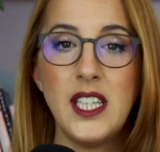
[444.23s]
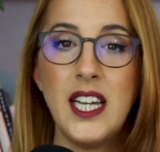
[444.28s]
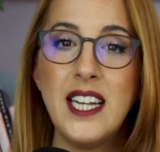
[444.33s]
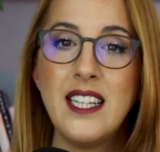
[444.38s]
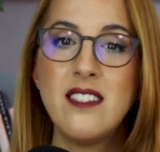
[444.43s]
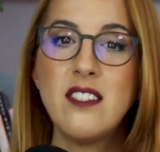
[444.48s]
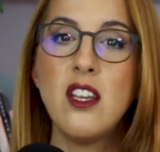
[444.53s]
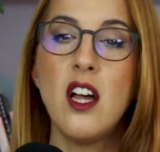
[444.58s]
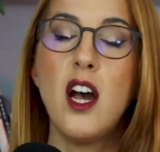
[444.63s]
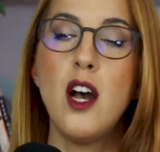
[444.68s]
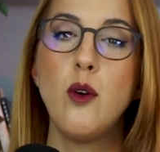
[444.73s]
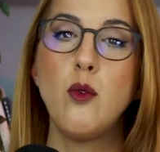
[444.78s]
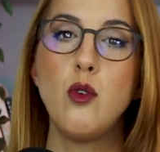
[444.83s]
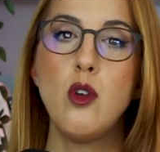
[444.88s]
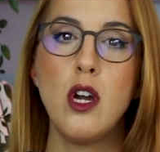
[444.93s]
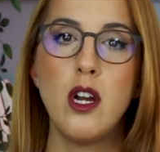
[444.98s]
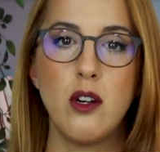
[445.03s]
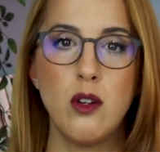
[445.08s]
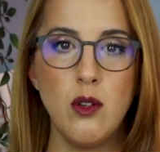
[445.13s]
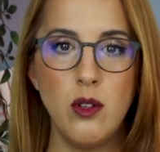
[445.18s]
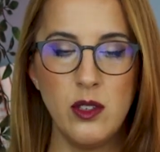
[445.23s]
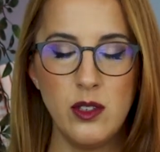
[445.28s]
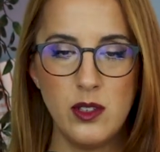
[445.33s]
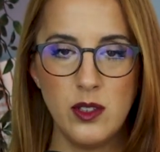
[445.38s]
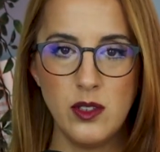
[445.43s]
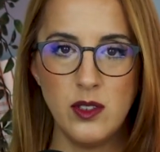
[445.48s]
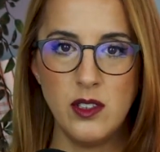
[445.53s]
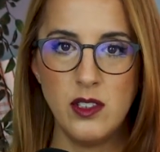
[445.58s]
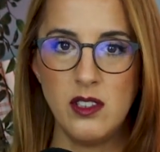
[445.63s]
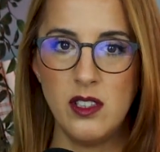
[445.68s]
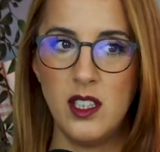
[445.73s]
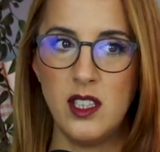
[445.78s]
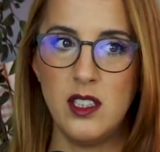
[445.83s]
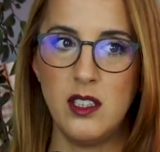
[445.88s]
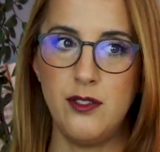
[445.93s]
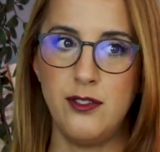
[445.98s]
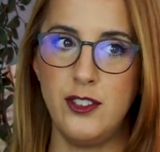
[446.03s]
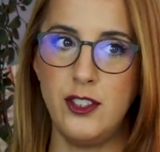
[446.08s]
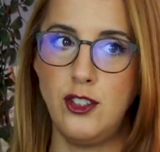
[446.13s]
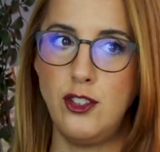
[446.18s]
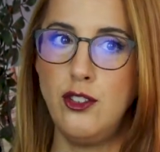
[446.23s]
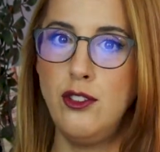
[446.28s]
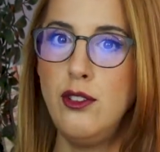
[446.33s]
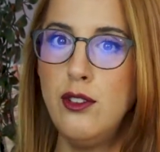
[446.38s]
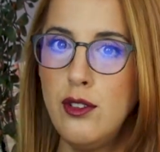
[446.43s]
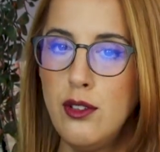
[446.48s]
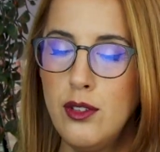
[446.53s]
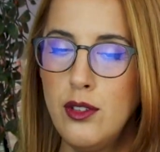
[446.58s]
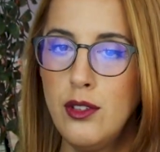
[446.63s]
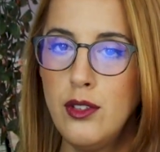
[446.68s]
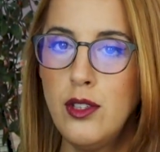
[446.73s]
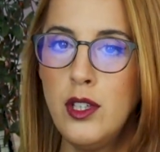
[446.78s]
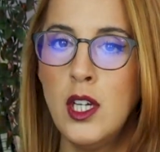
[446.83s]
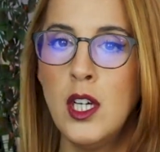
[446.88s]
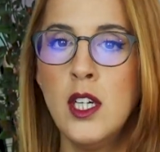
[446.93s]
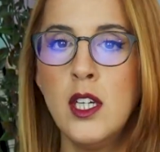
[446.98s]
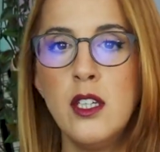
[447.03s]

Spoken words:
That's how we are going to decide if it's you,